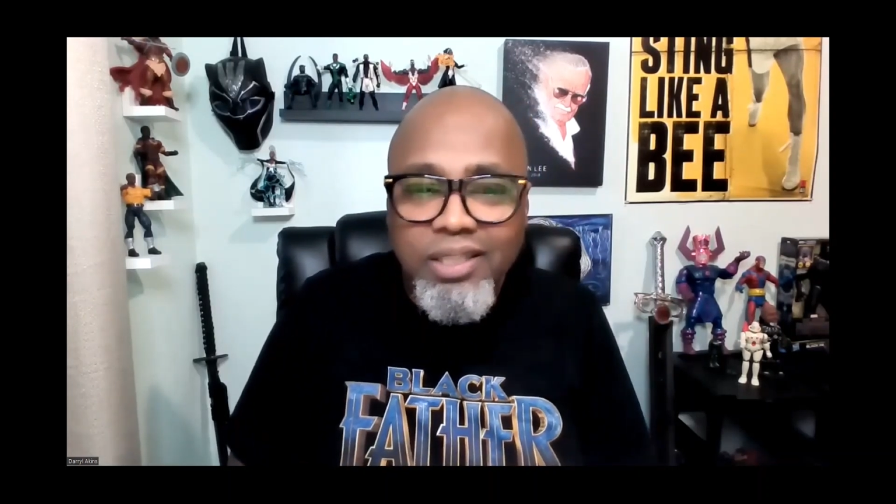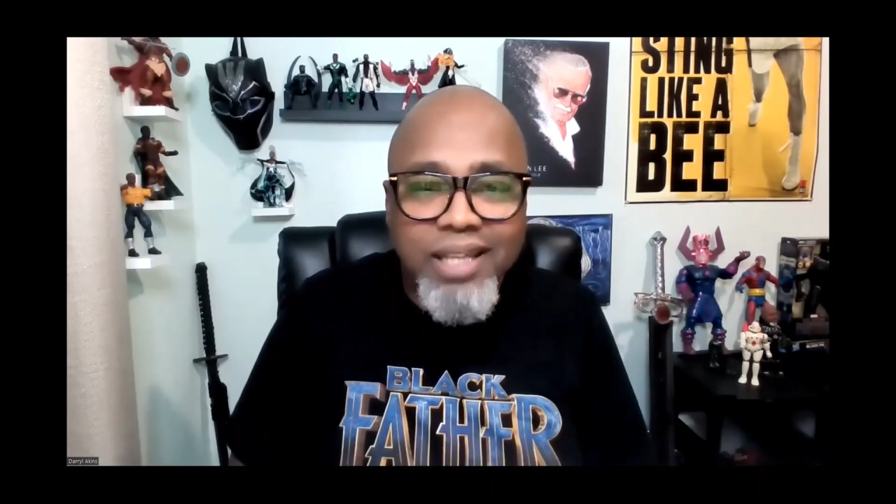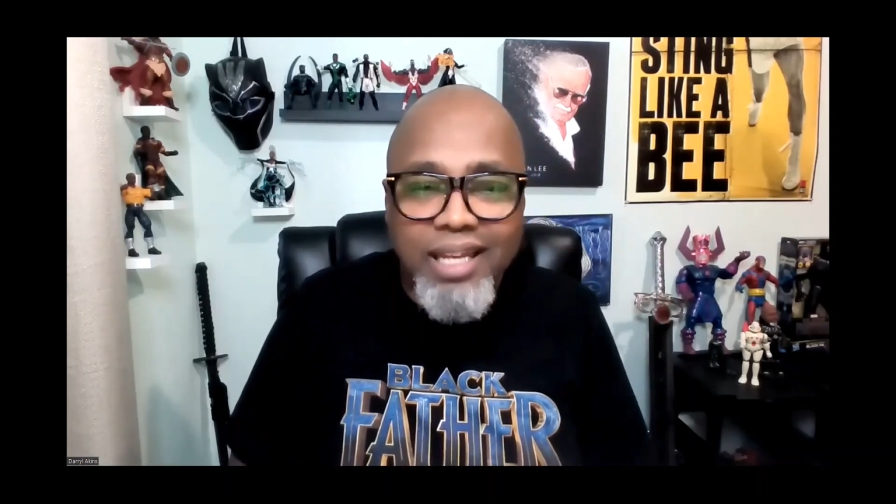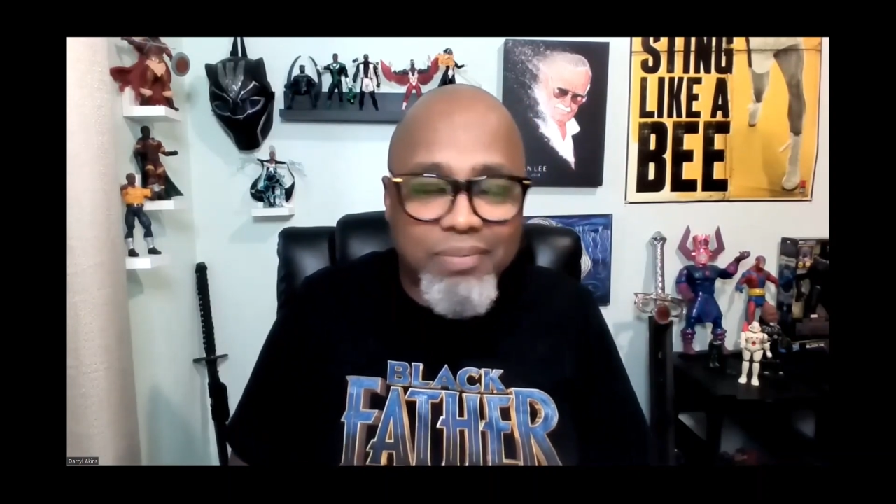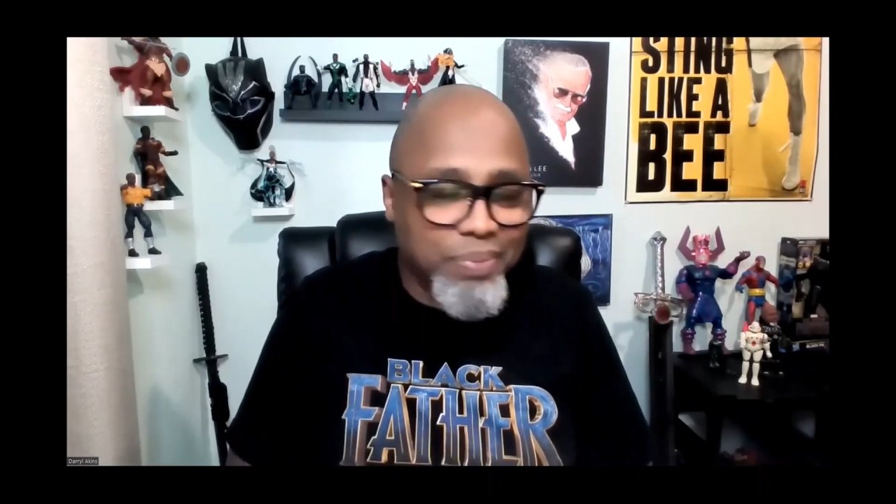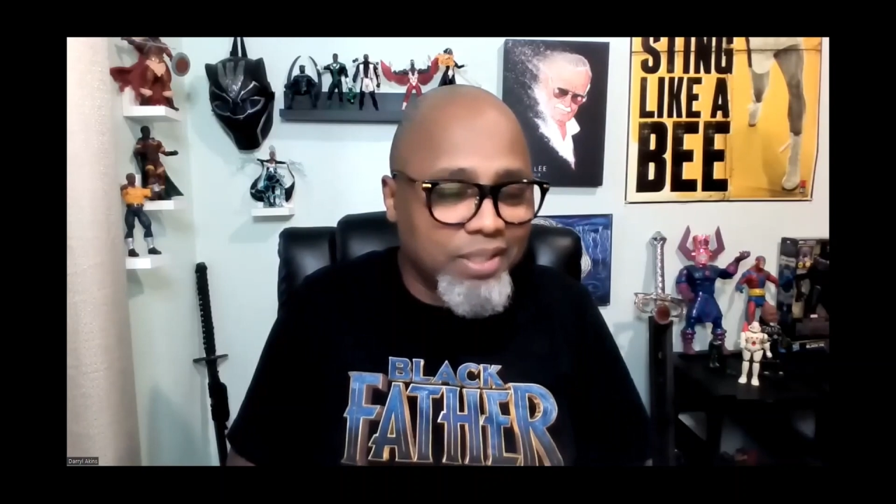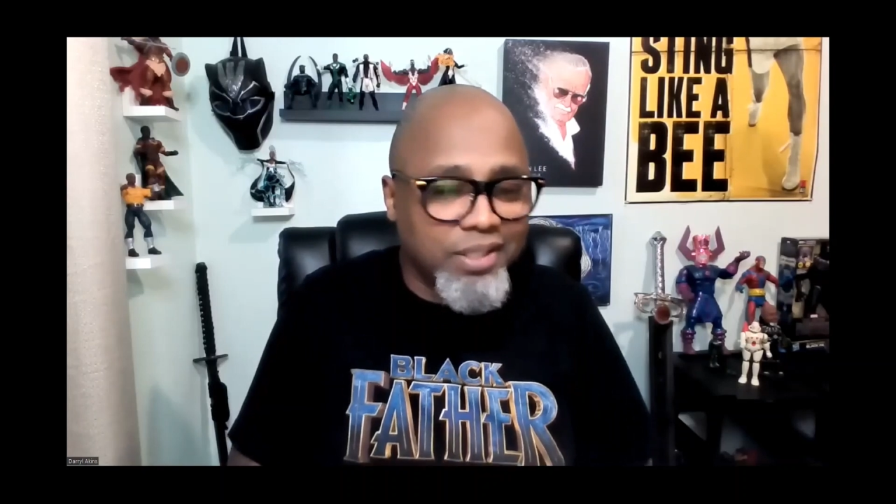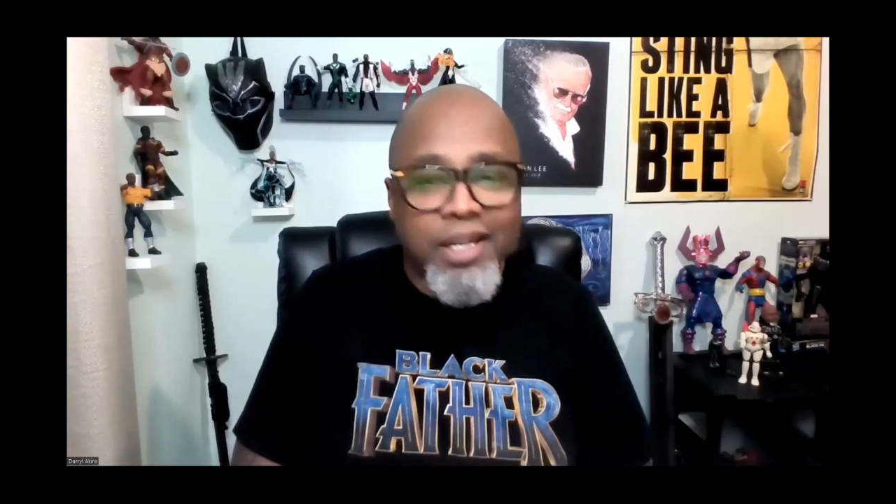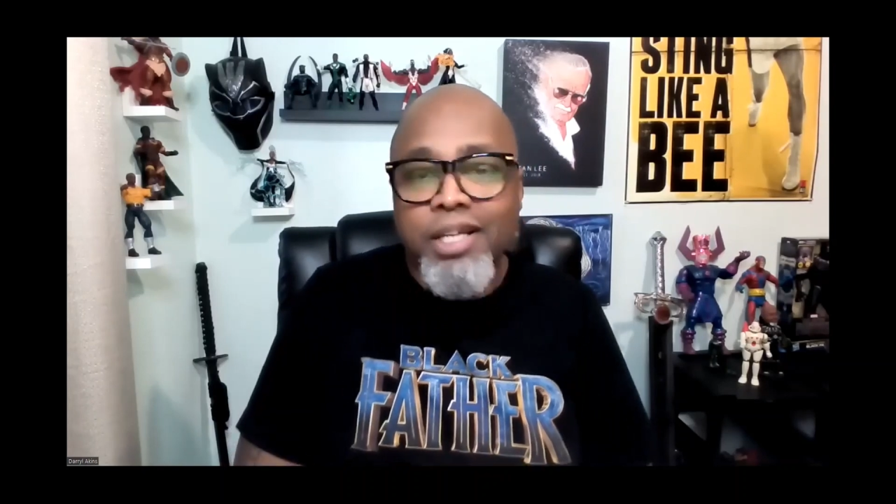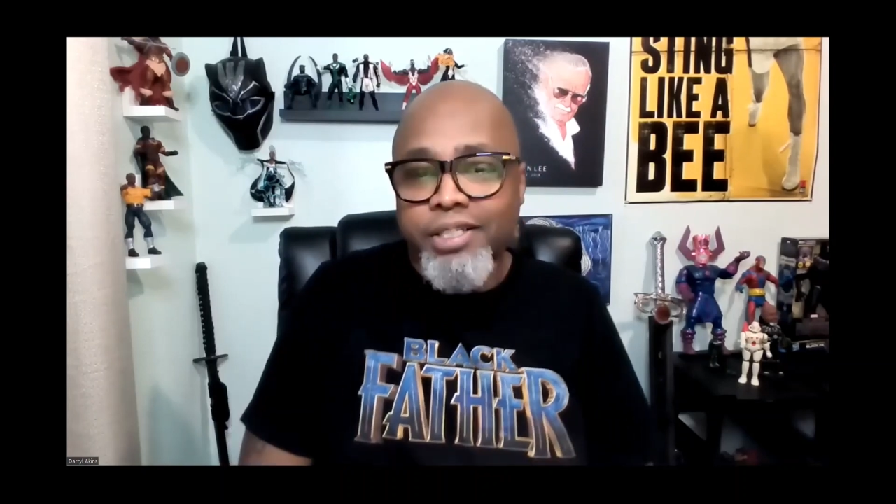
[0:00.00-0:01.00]
looked at the
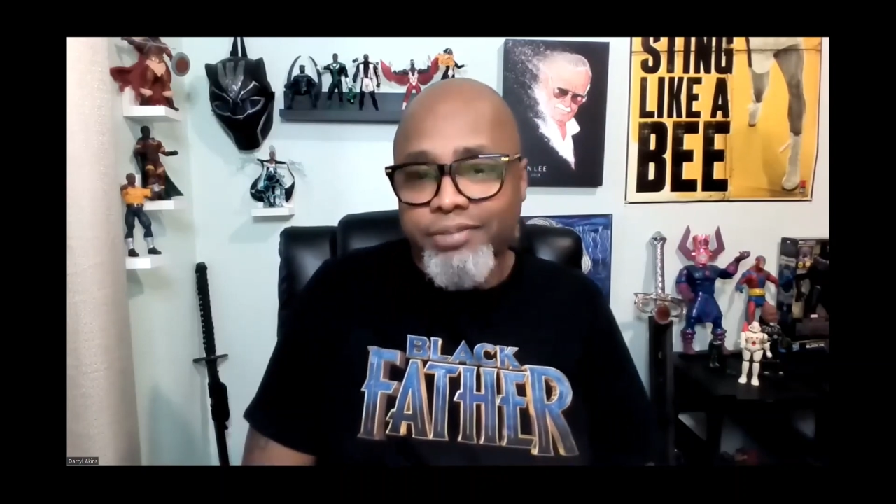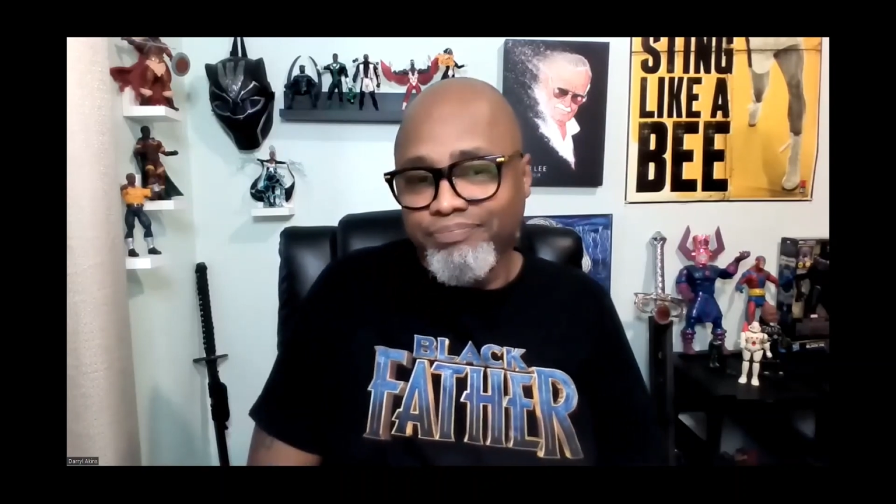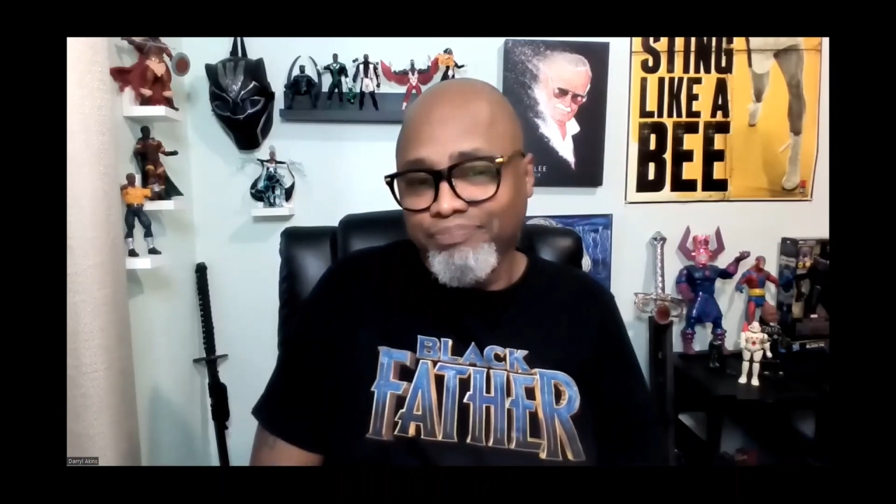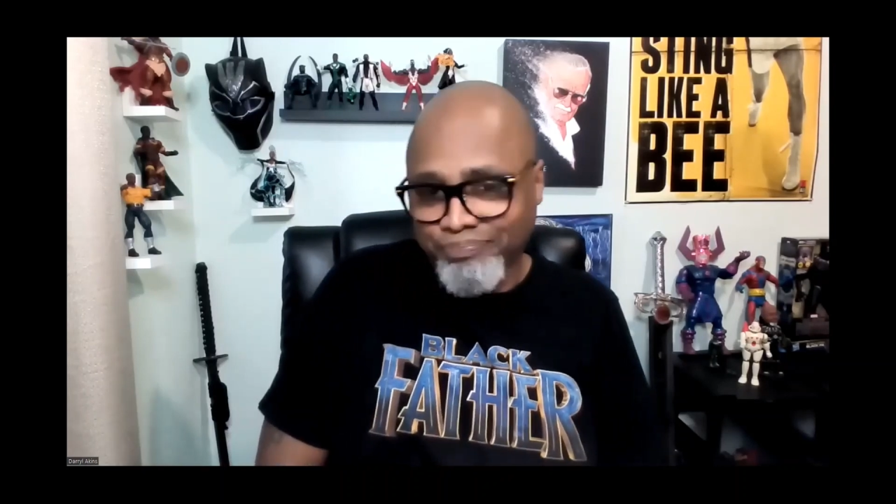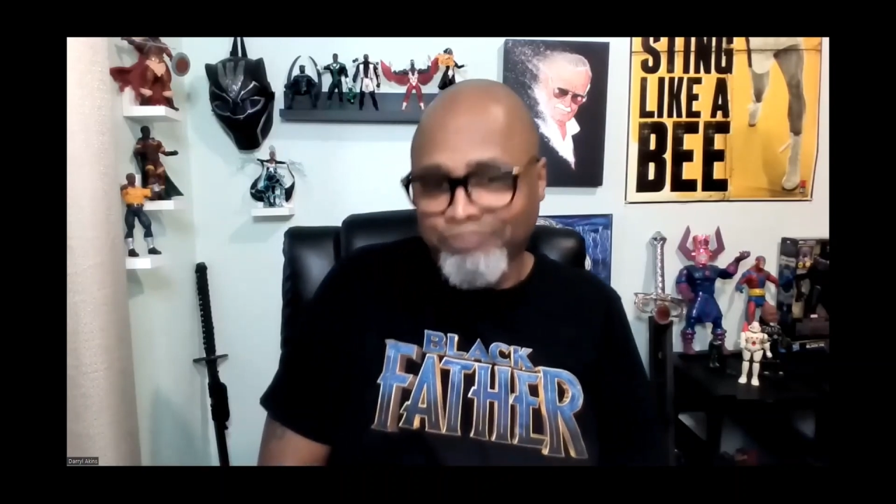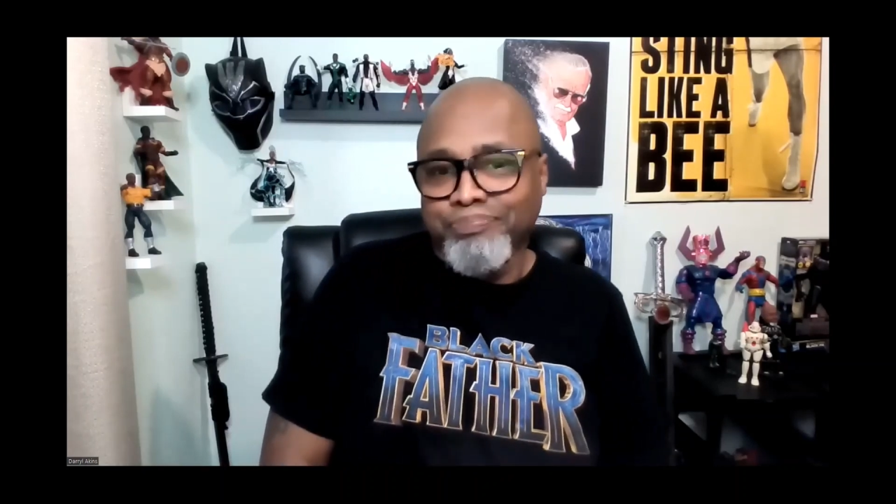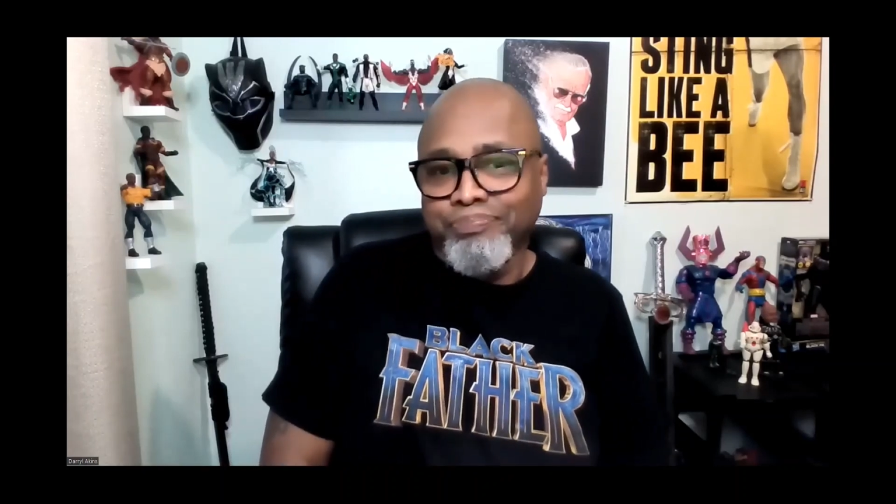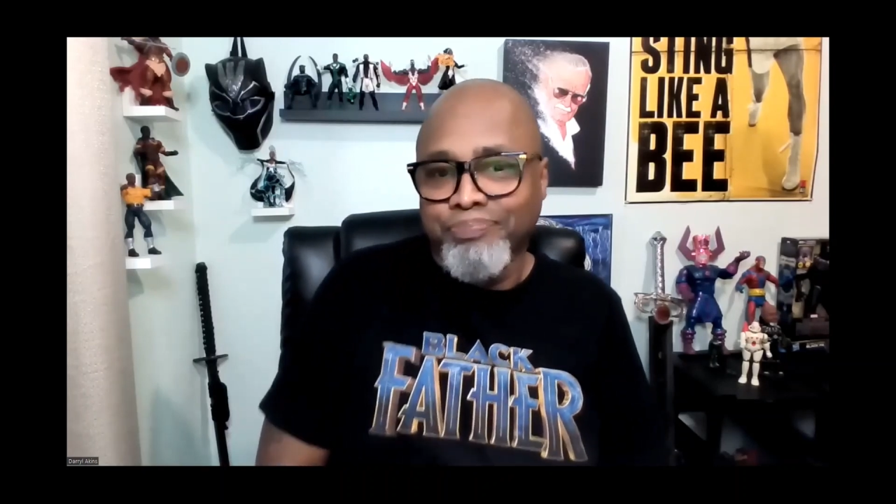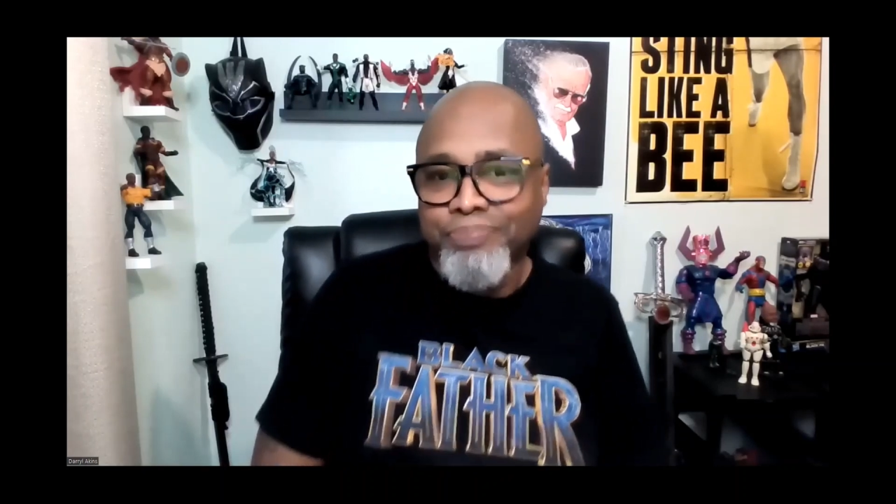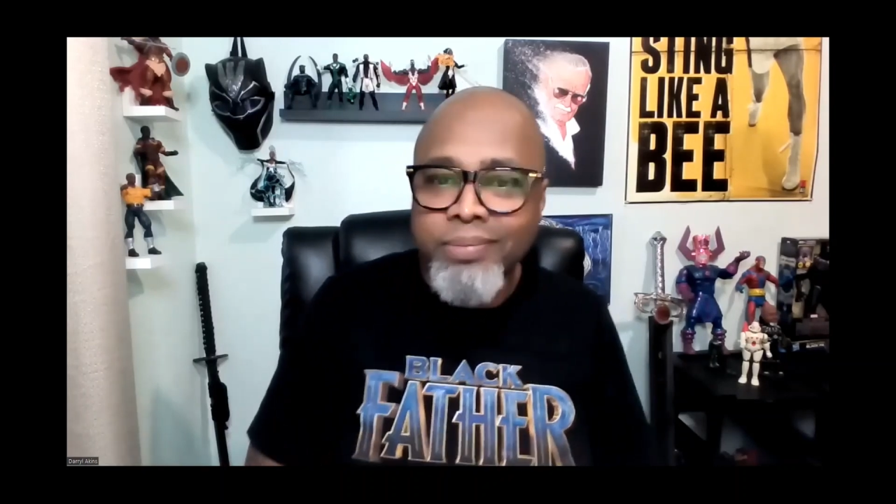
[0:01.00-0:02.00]
picture.
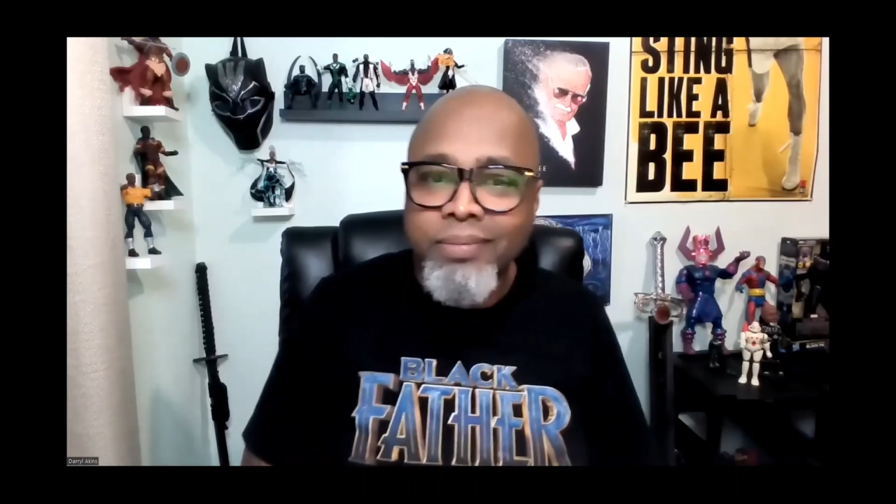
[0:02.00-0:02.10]
Mm.